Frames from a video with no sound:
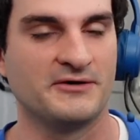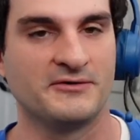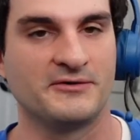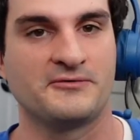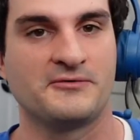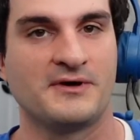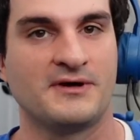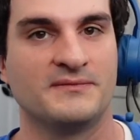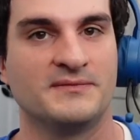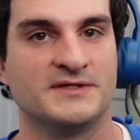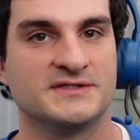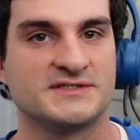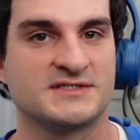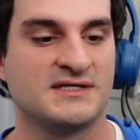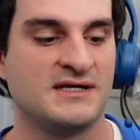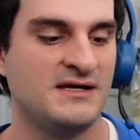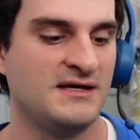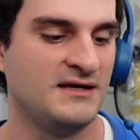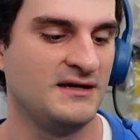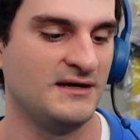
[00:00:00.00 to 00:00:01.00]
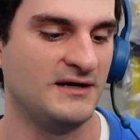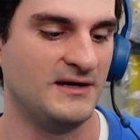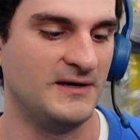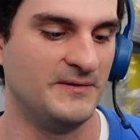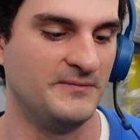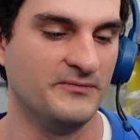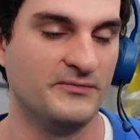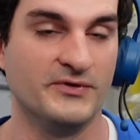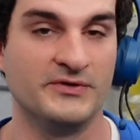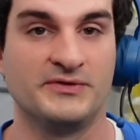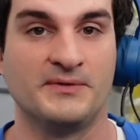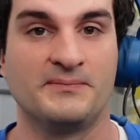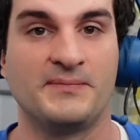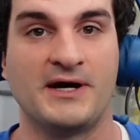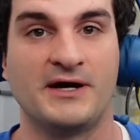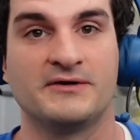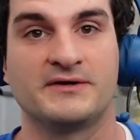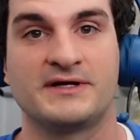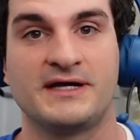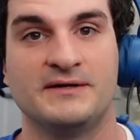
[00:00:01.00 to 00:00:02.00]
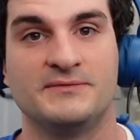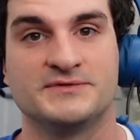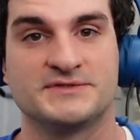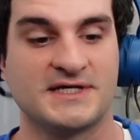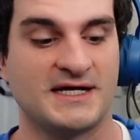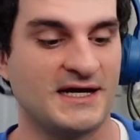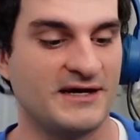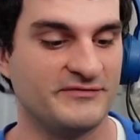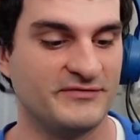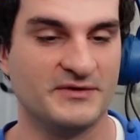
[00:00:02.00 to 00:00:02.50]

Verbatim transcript: requirements, um, what the power cables have.